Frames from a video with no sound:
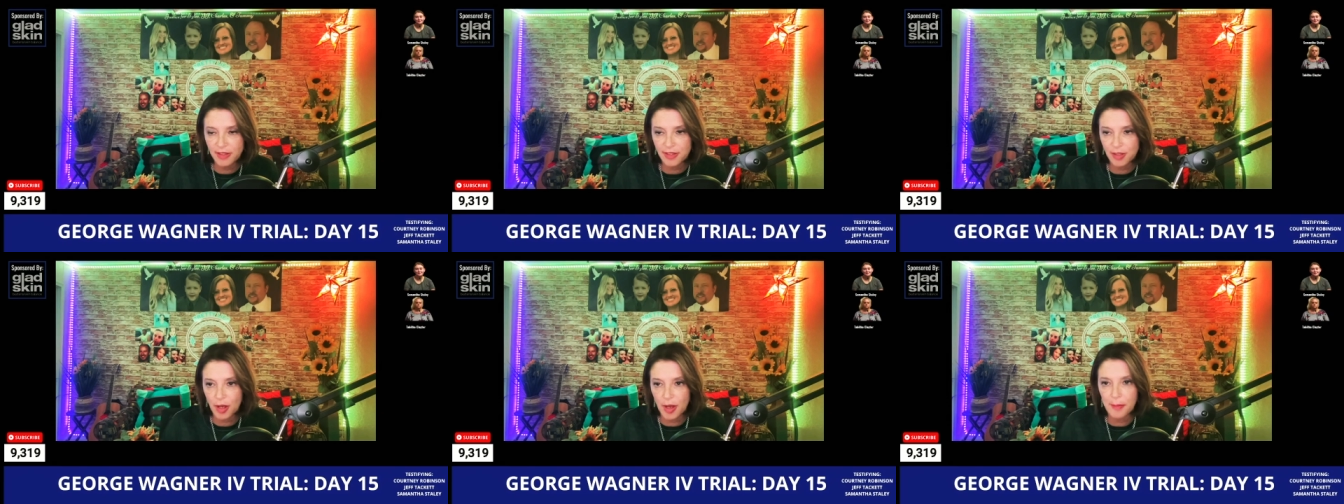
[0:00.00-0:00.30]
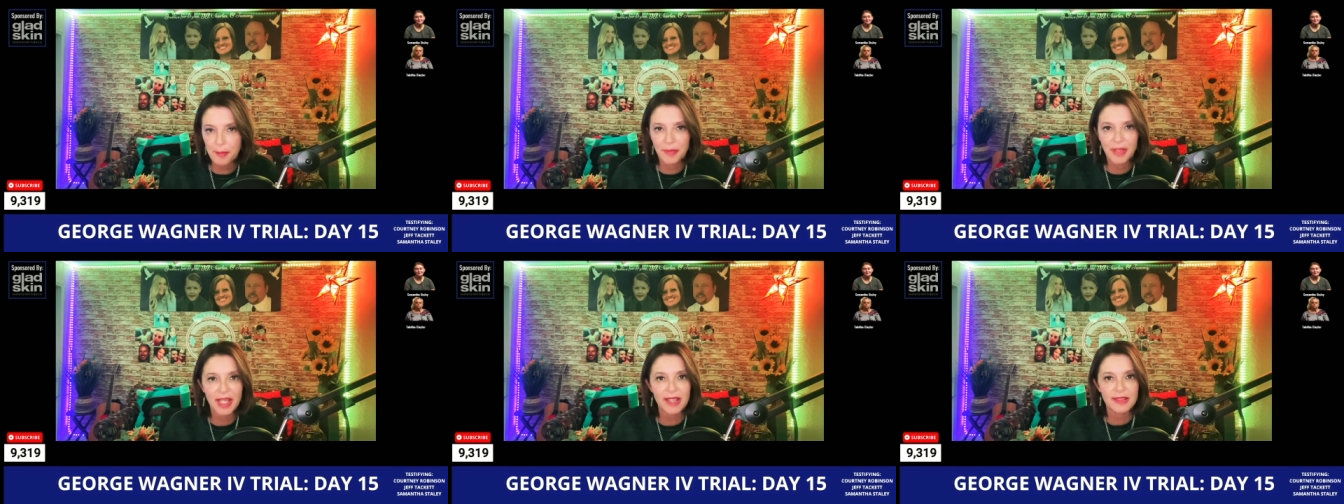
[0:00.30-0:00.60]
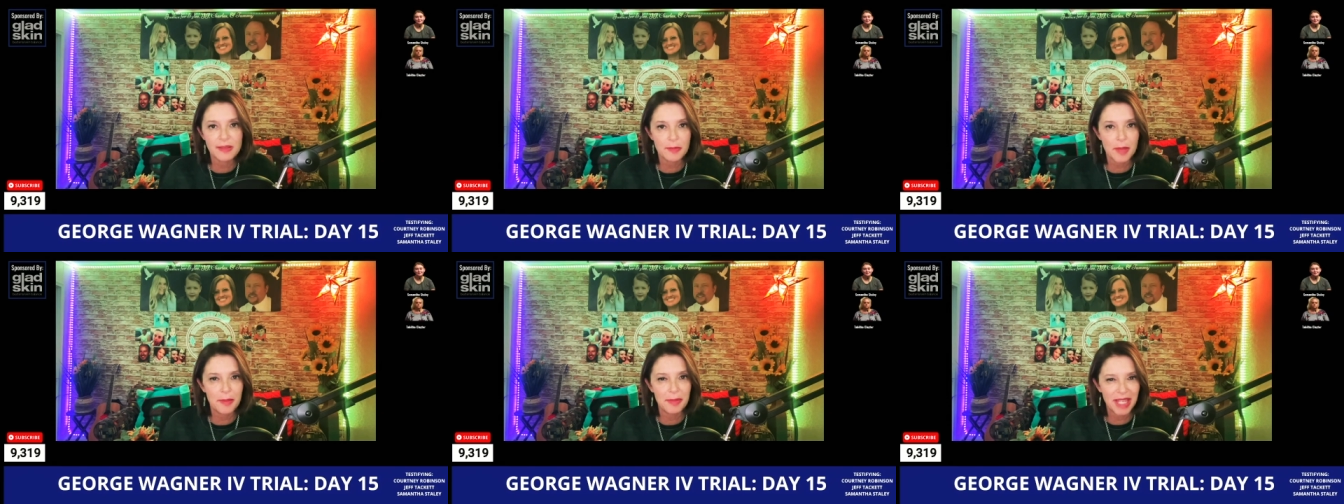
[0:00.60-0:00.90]
So I'm
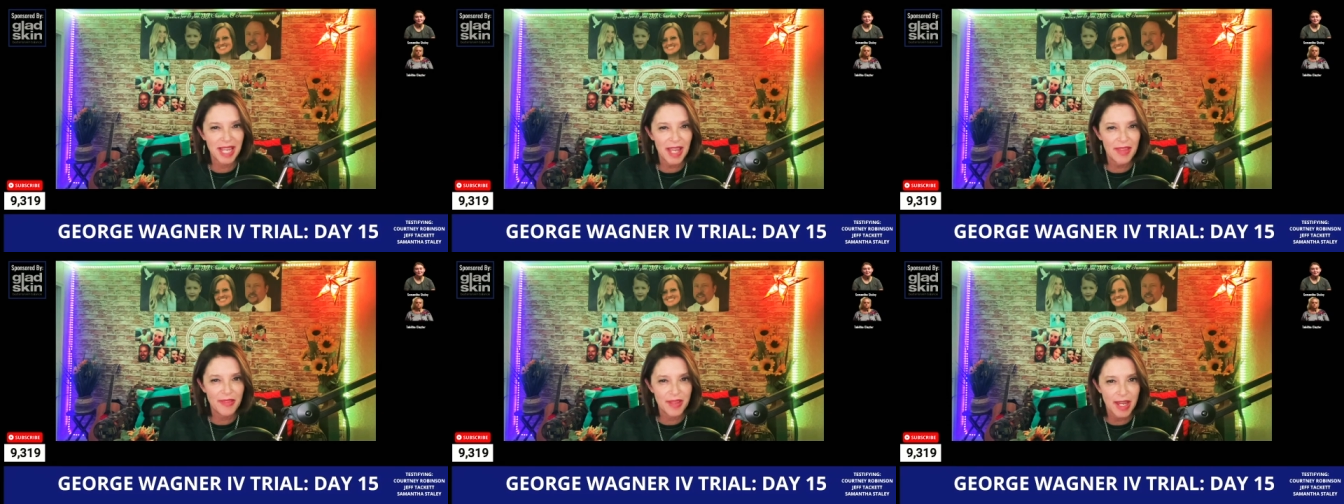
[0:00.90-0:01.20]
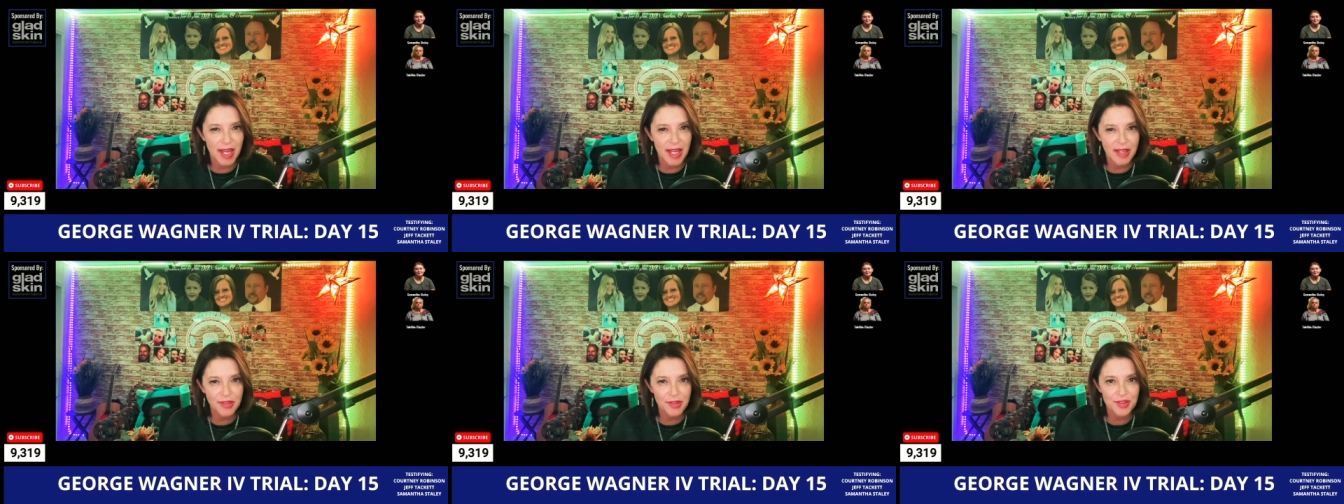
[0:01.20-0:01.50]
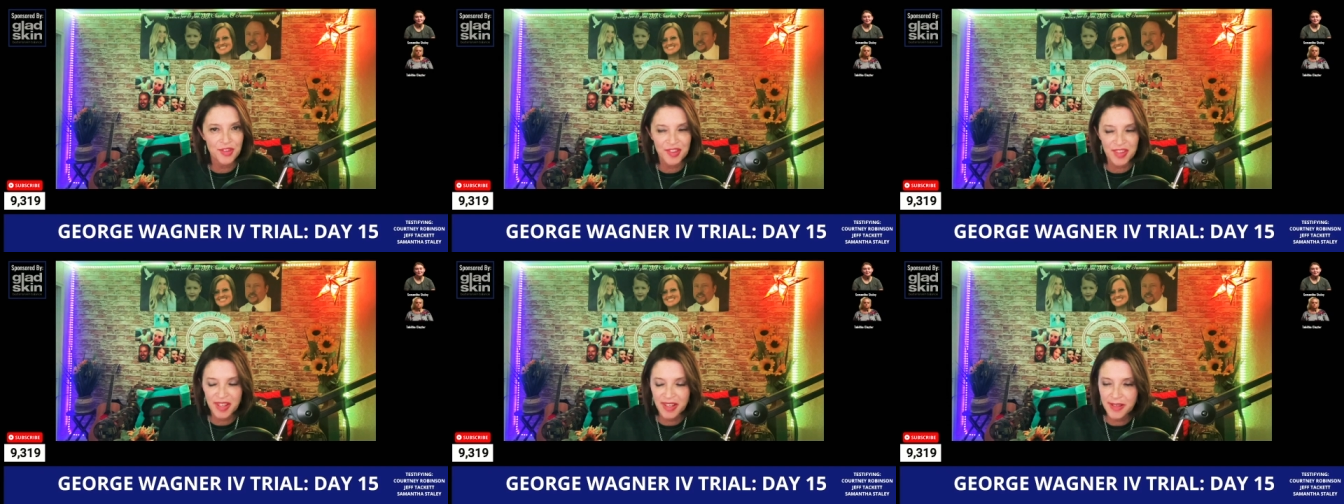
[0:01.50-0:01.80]
guessing maybe it had the
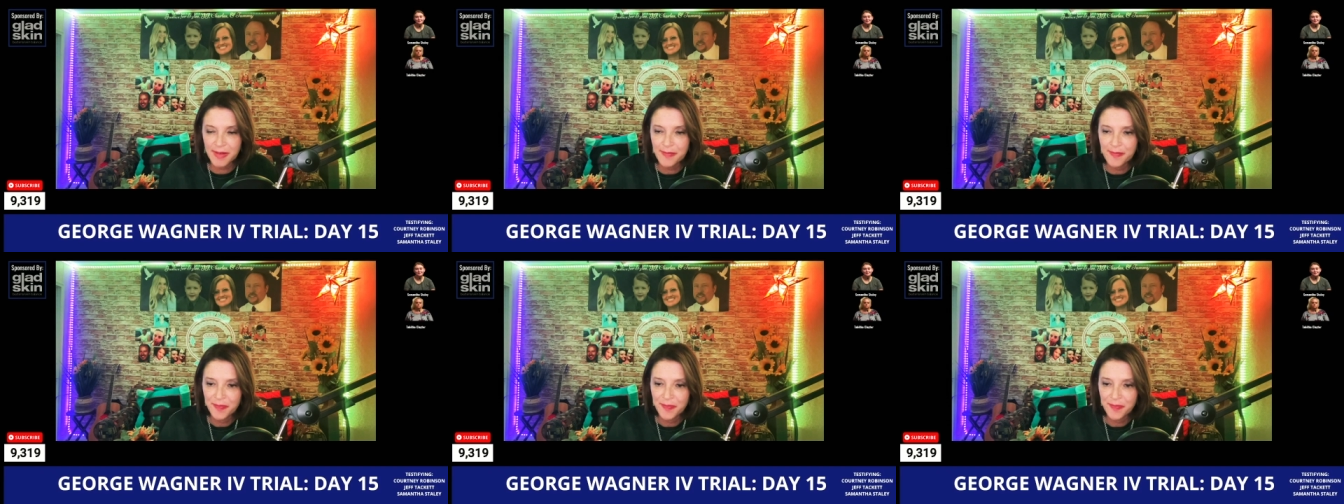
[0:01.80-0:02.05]
answers in it.